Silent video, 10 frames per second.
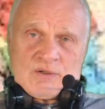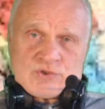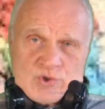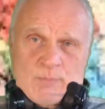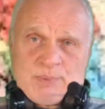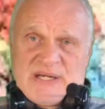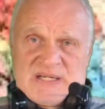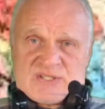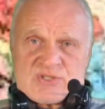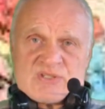to
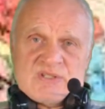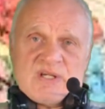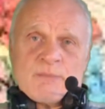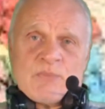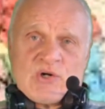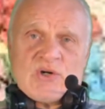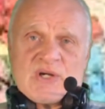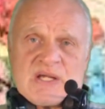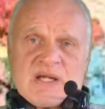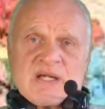please the
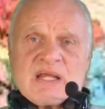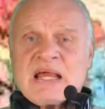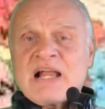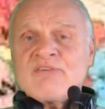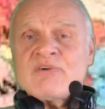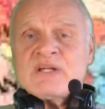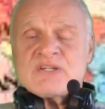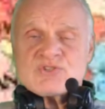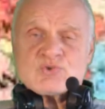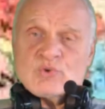American
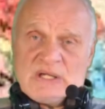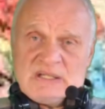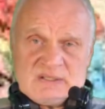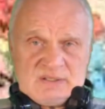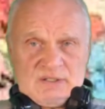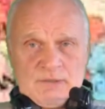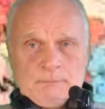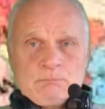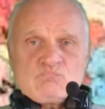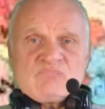Calvinist religion
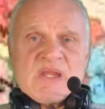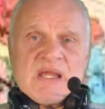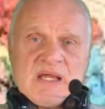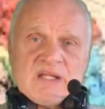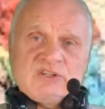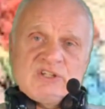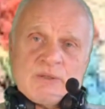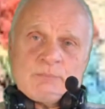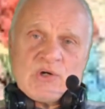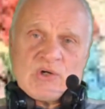and the
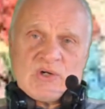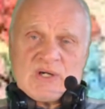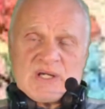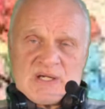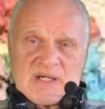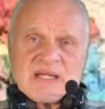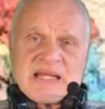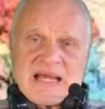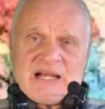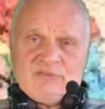American
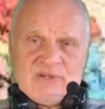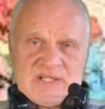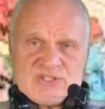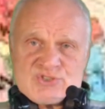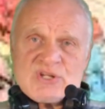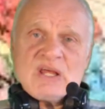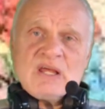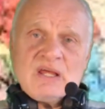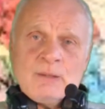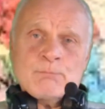Calvinist
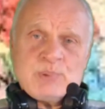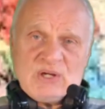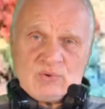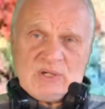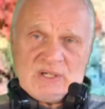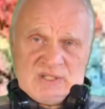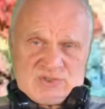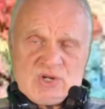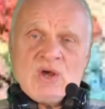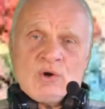
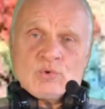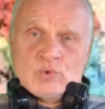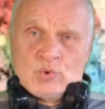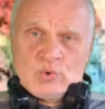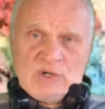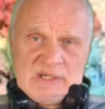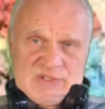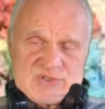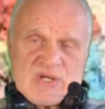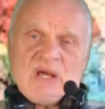imperialist
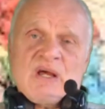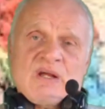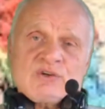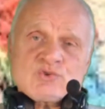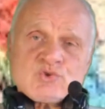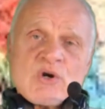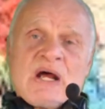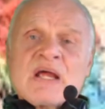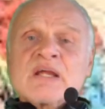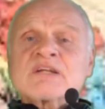rulers
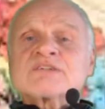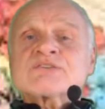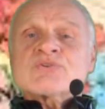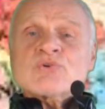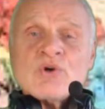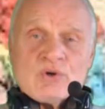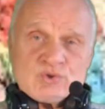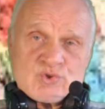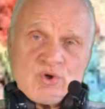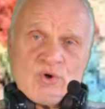trying to
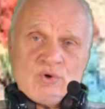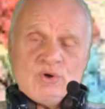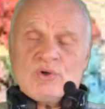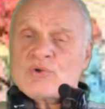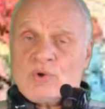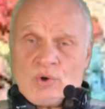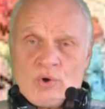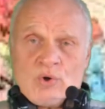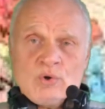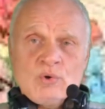control the
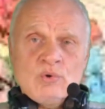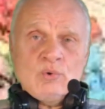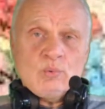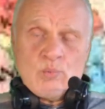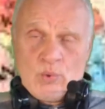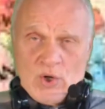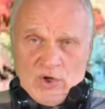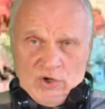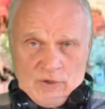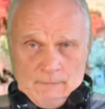whole
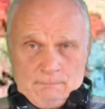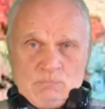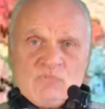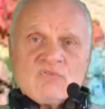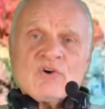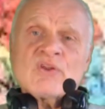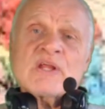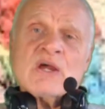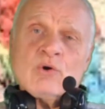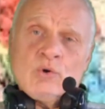world for
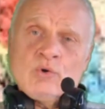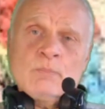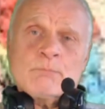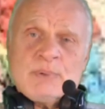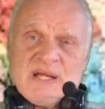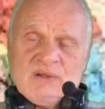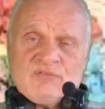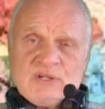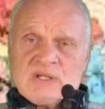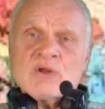their own
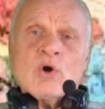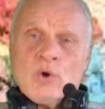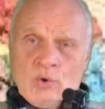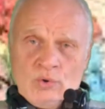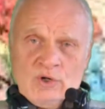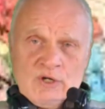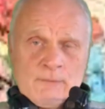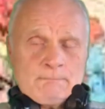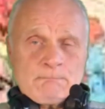benefit only.